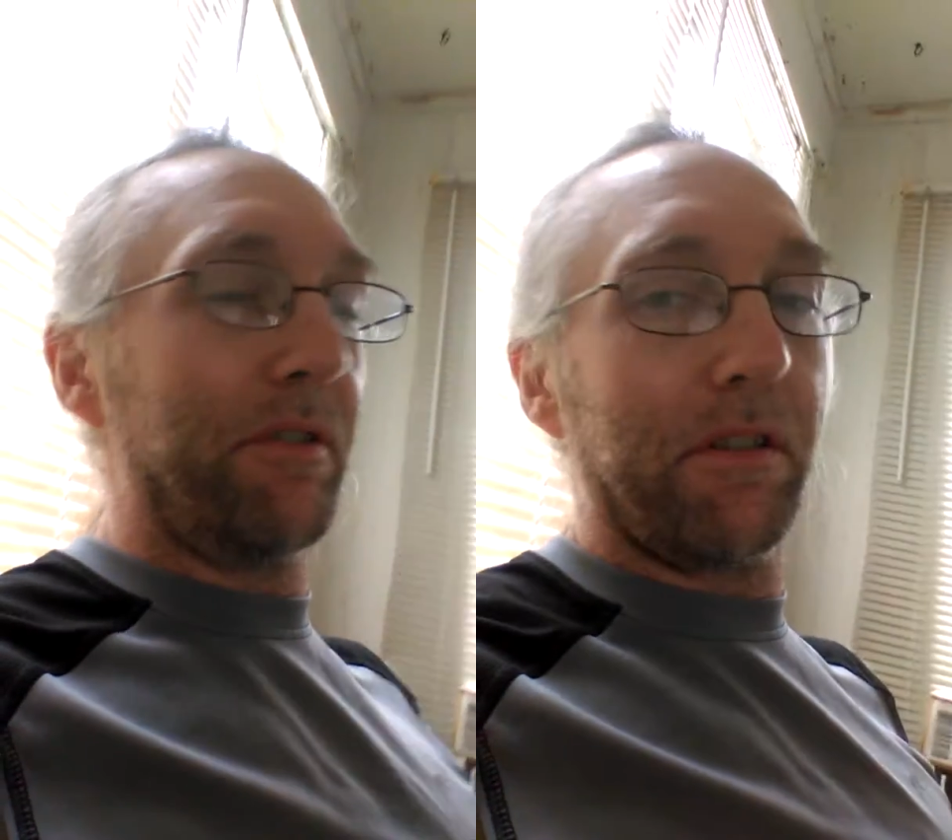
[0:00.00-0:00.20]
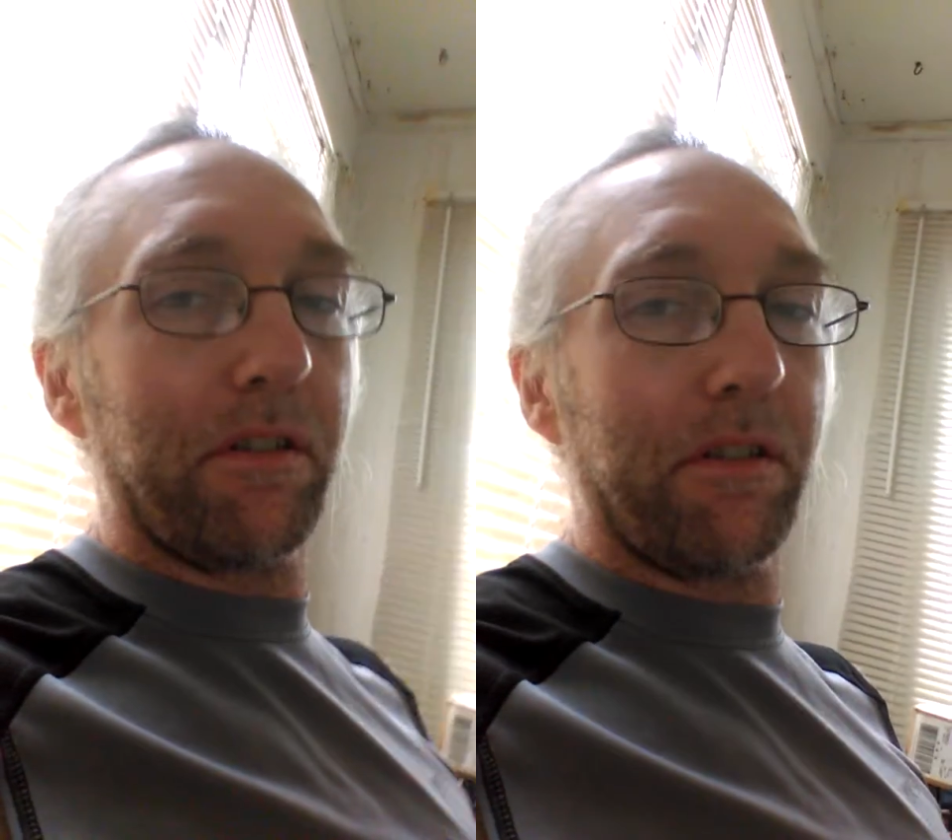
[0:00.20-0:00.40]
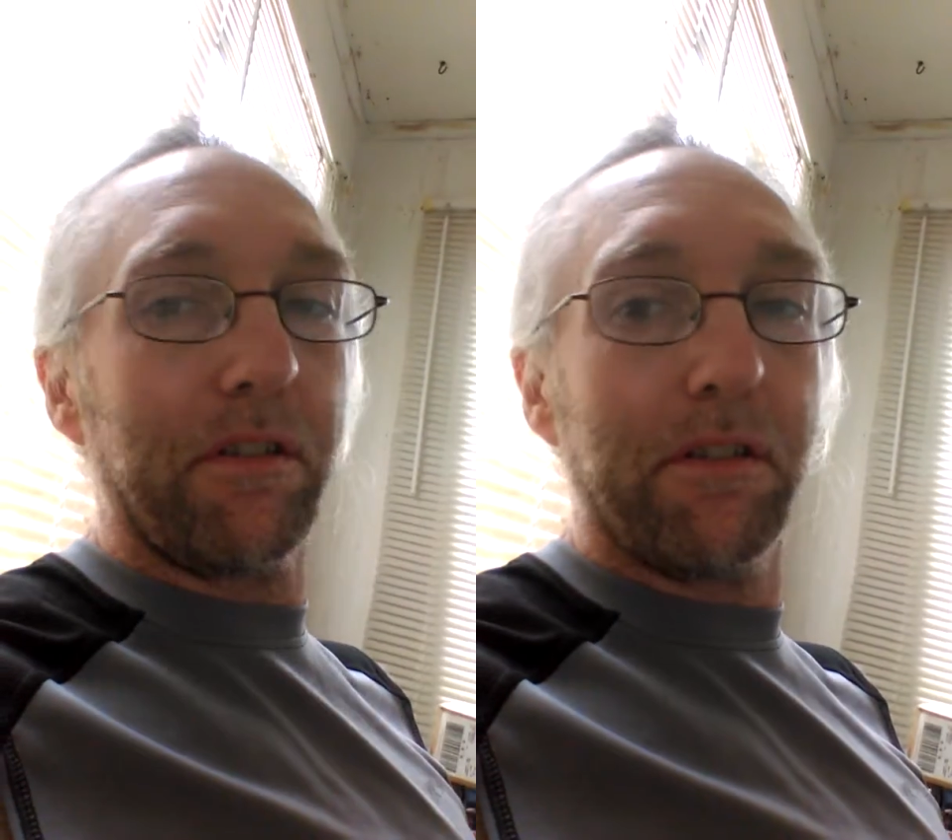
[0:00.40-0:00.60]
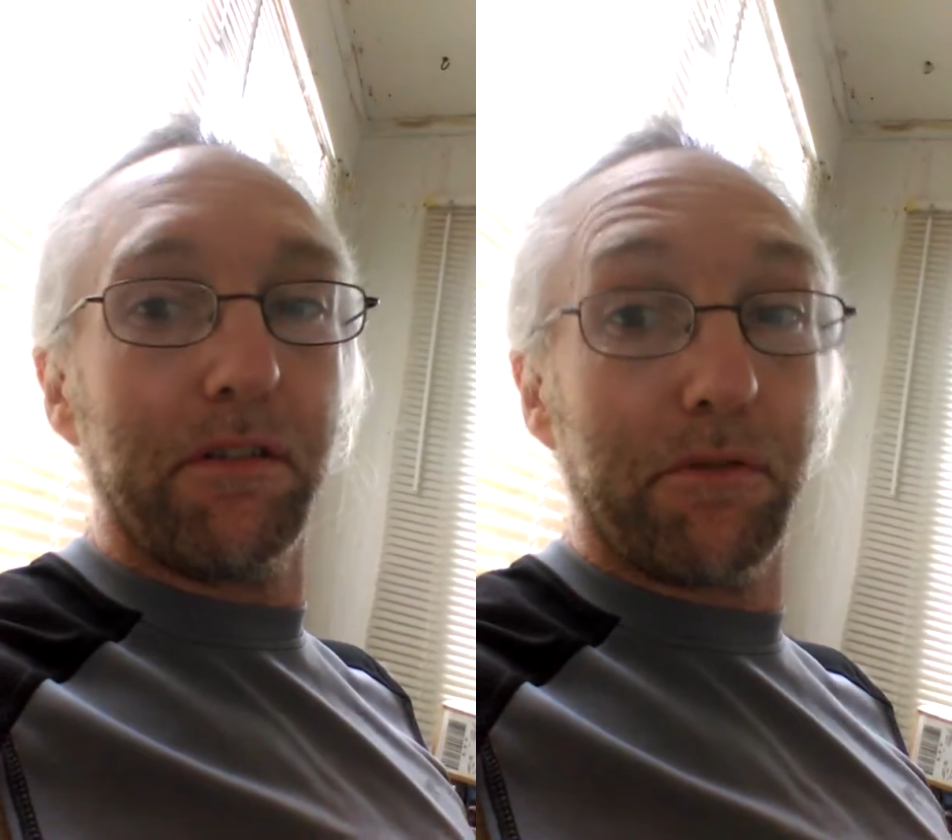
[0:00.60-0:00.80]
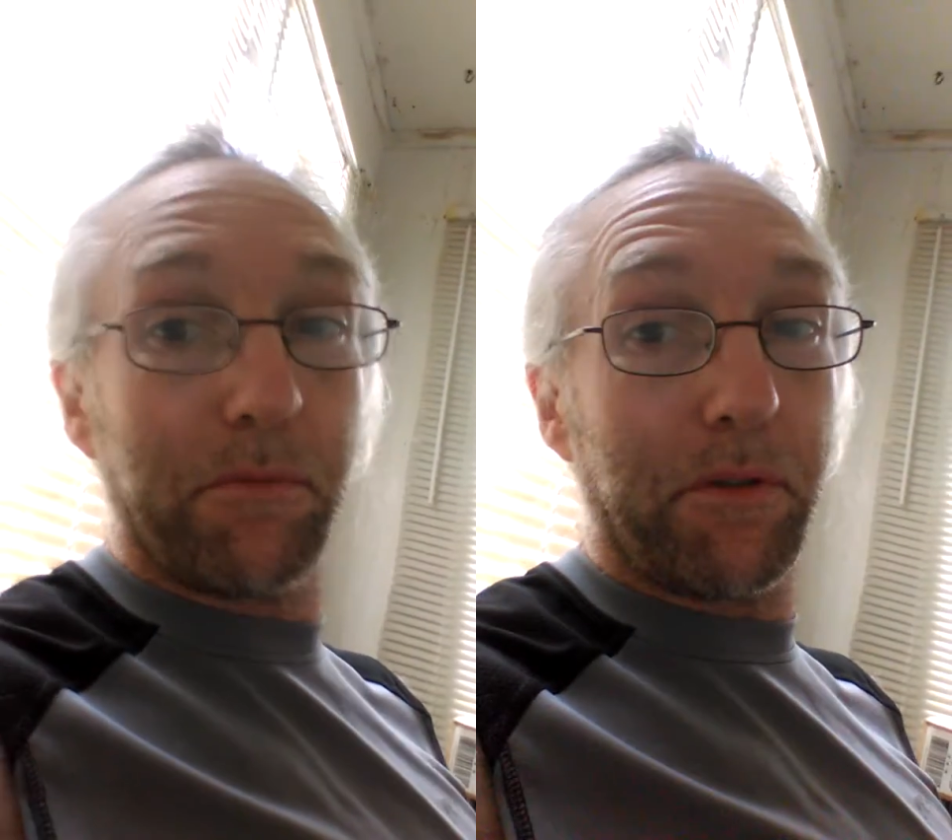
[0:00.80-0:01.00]
going to
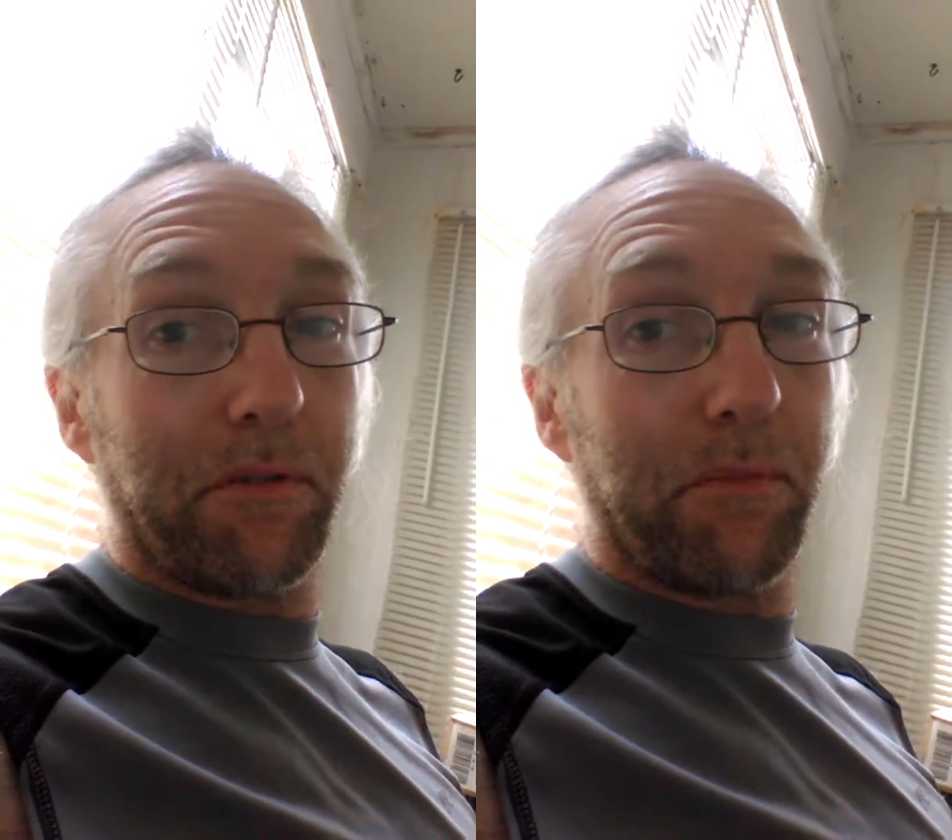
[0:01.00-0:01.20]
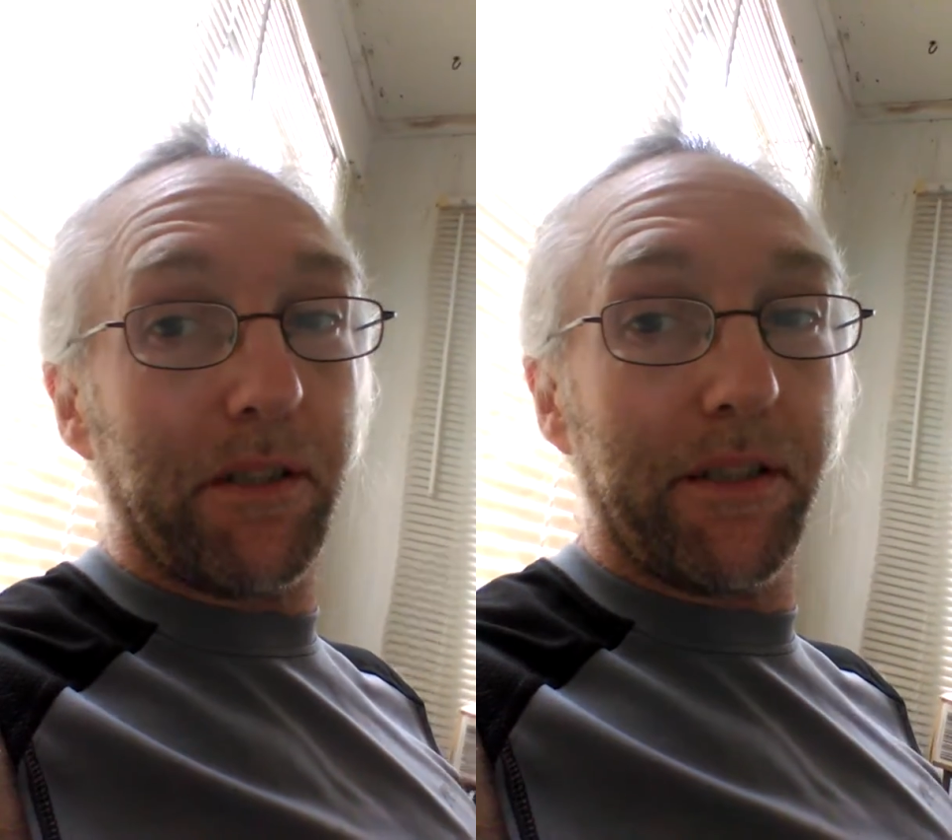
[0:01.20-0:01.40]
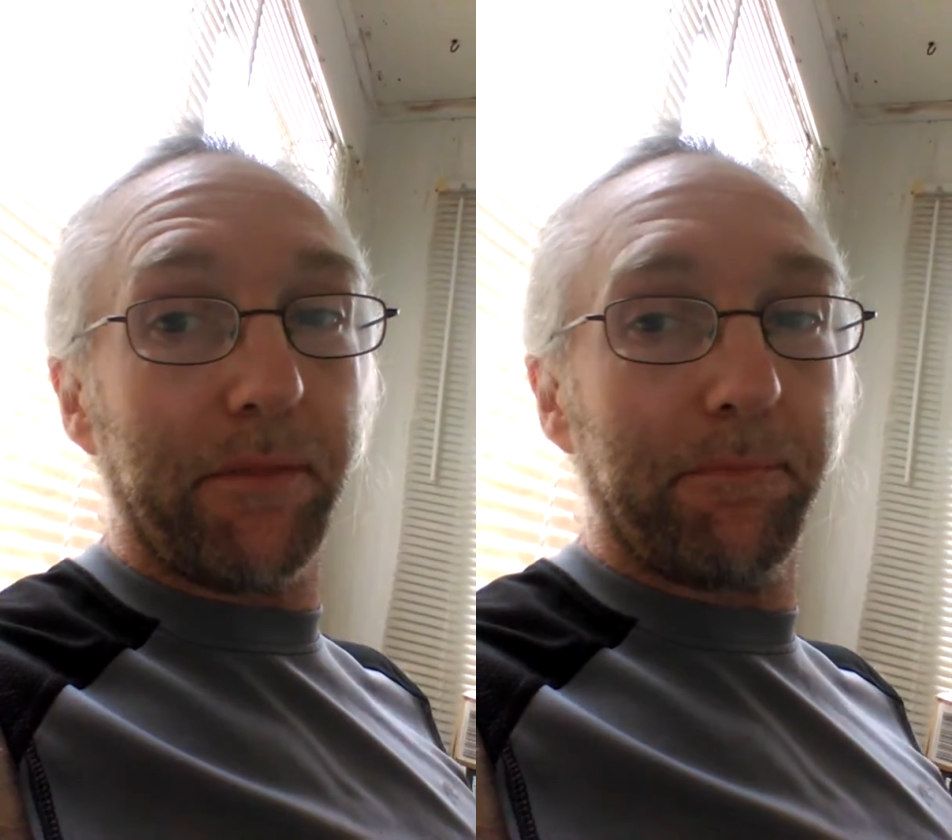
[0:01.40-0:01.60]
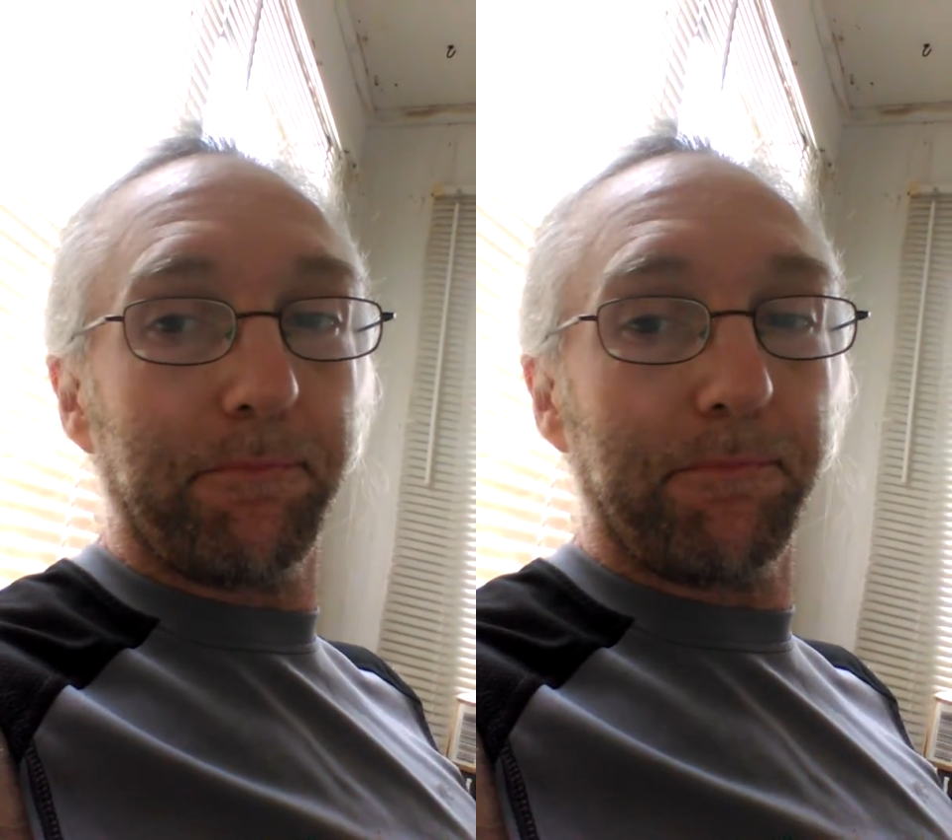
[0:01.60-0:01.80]
want to be on my team.